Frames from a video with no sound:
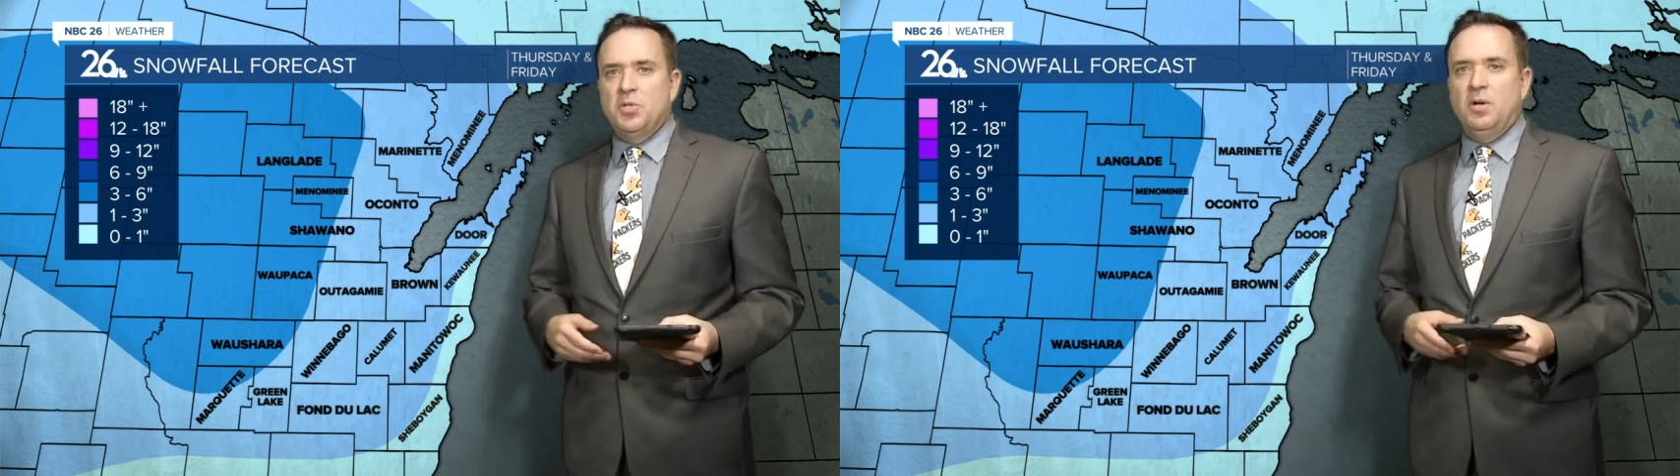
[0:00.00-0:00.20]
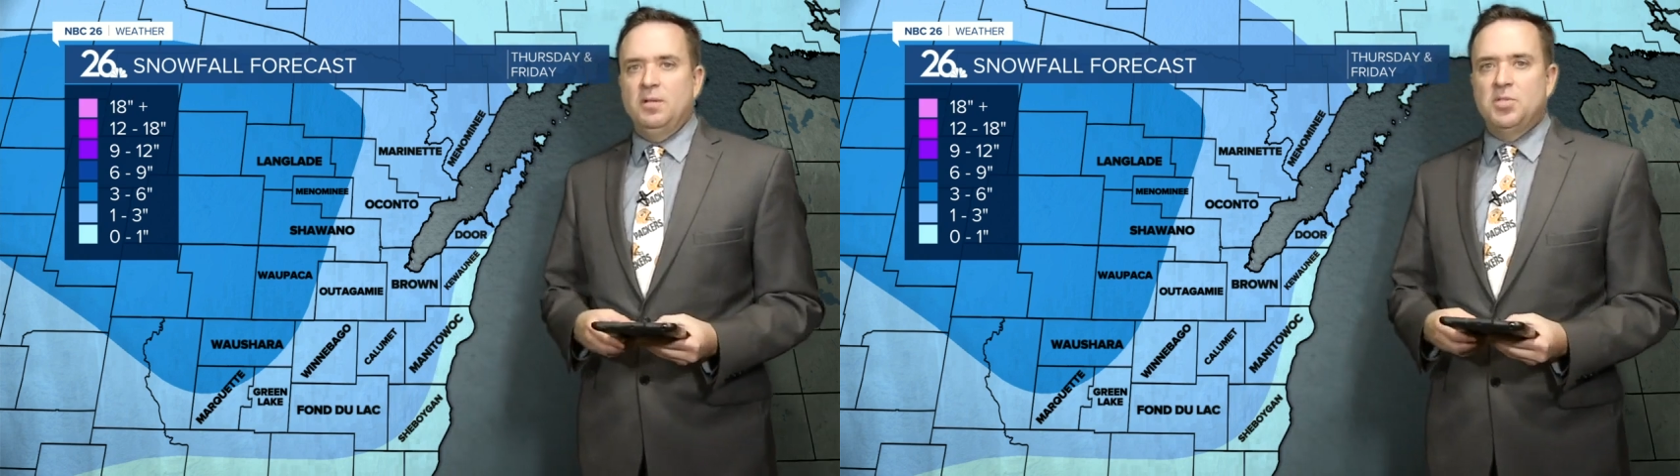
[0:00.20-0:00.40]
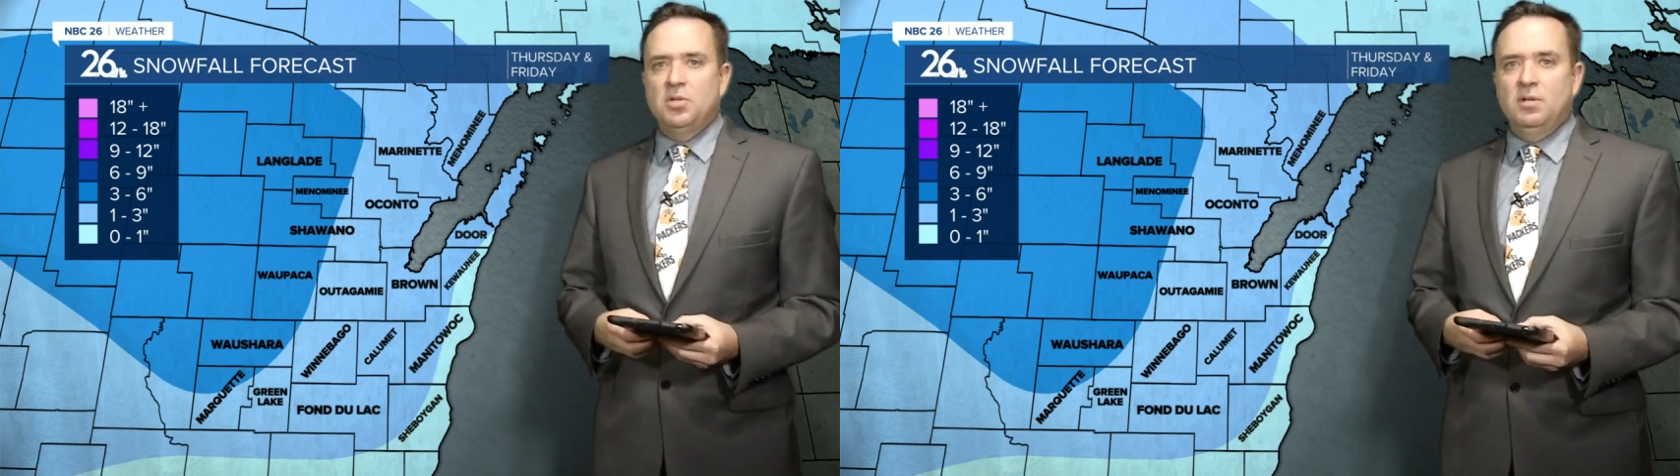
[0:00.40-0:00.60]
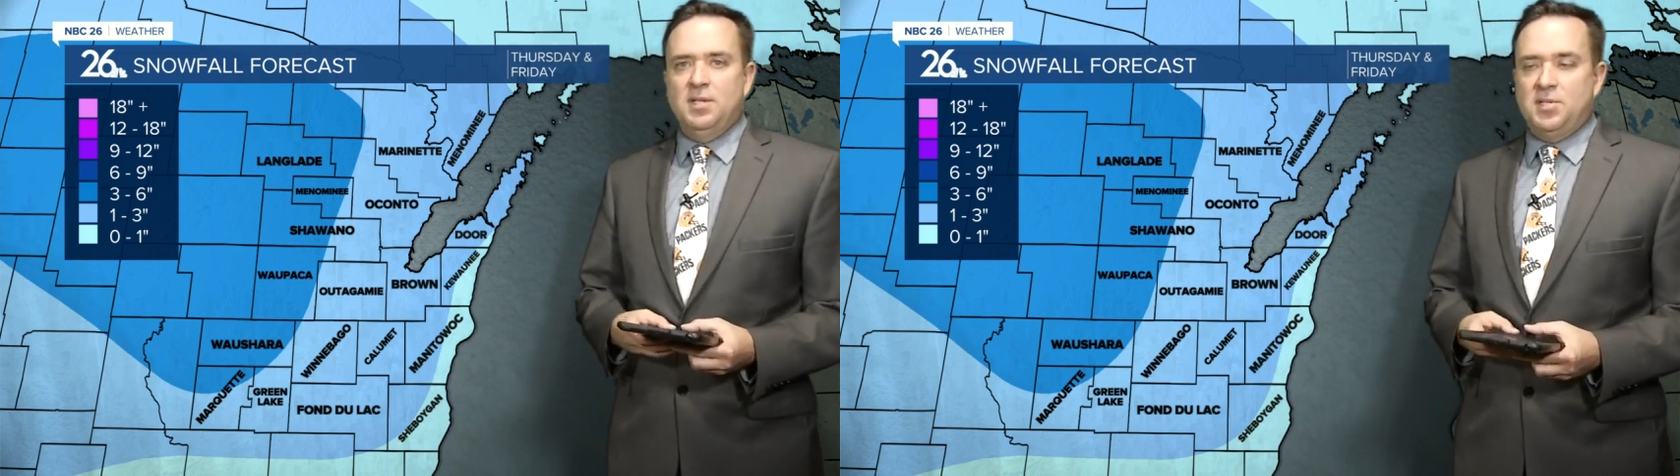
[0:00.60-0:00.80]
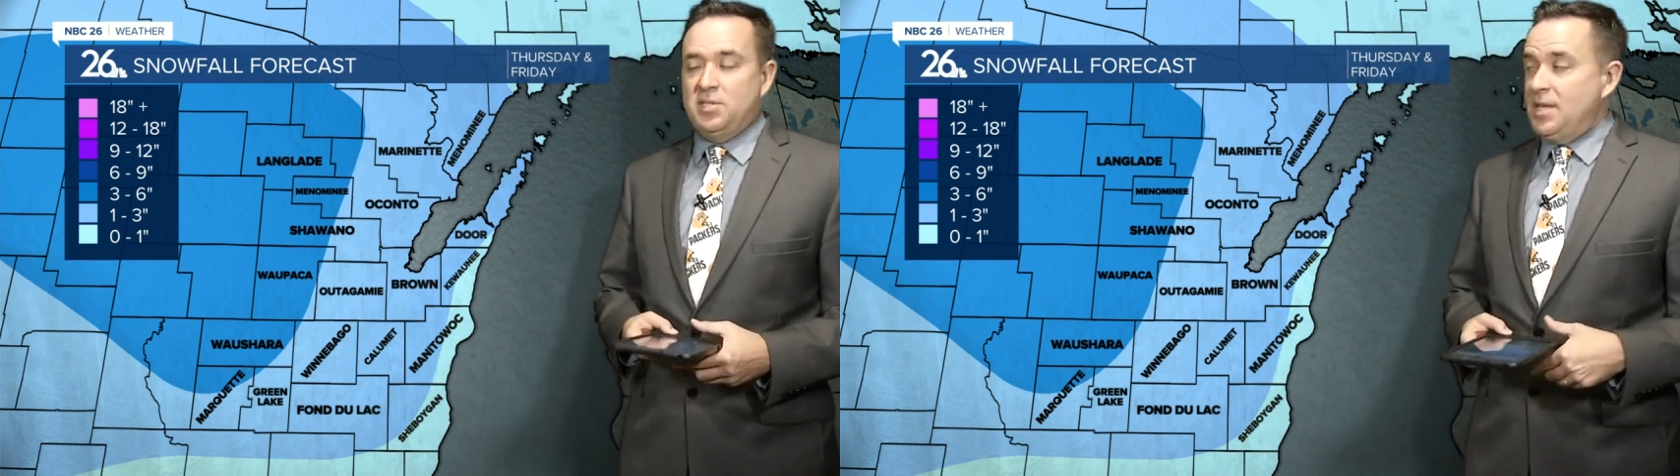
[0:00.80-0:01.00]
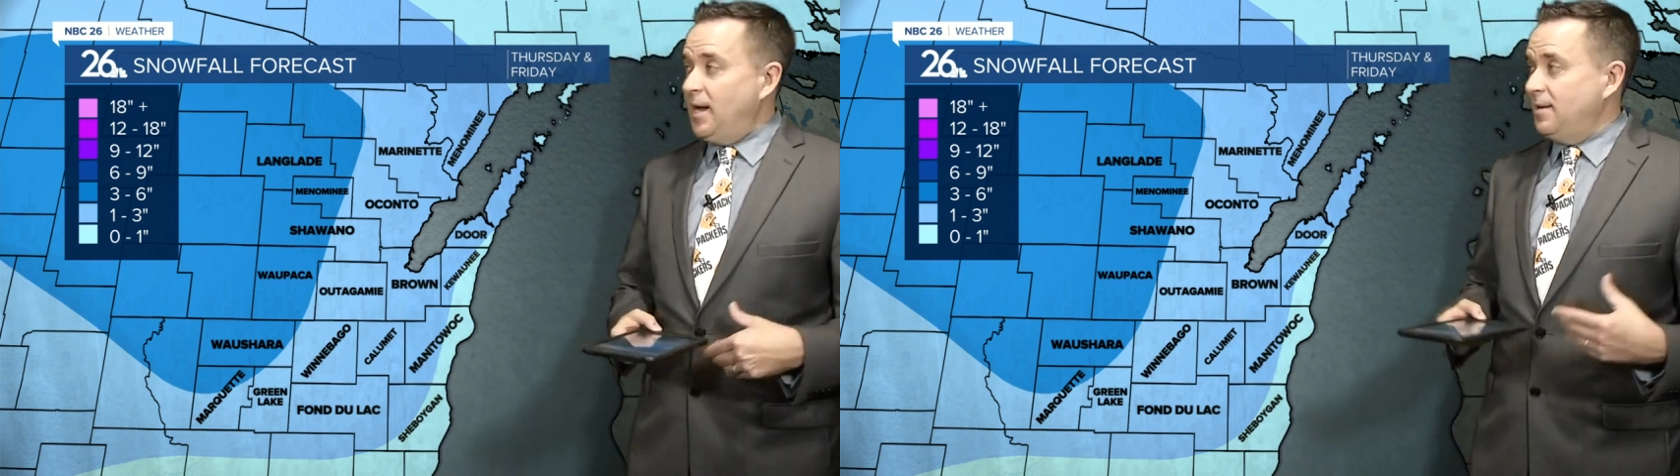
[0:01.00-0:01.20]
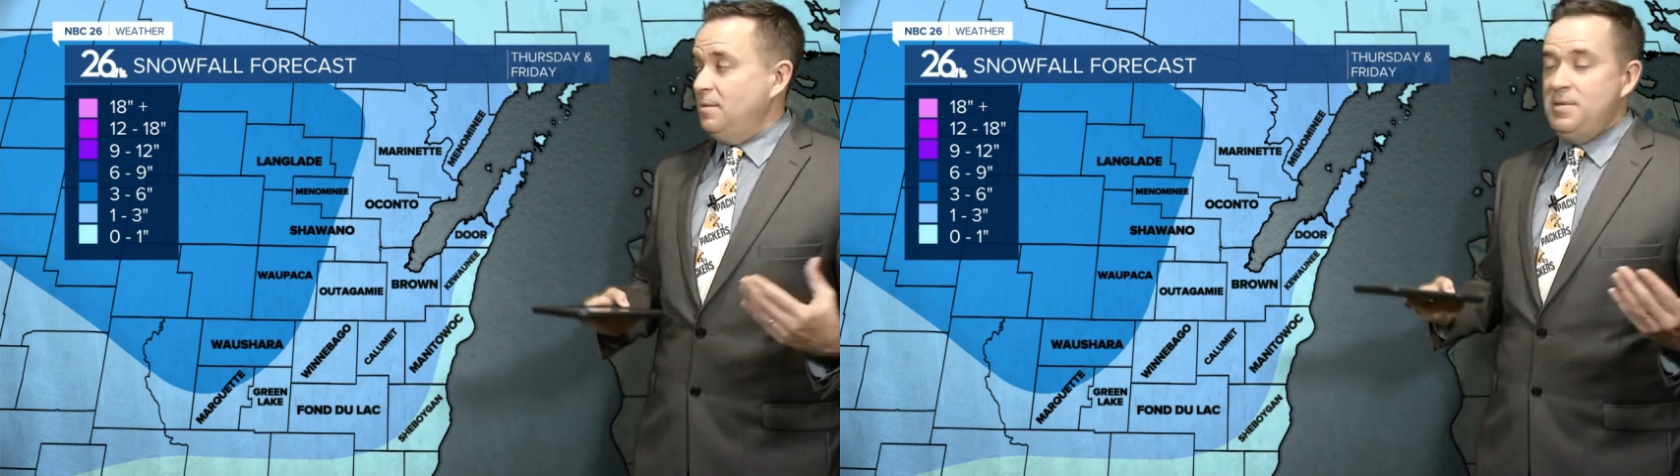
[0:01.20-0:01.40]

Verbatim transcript: are concerned, this is not going to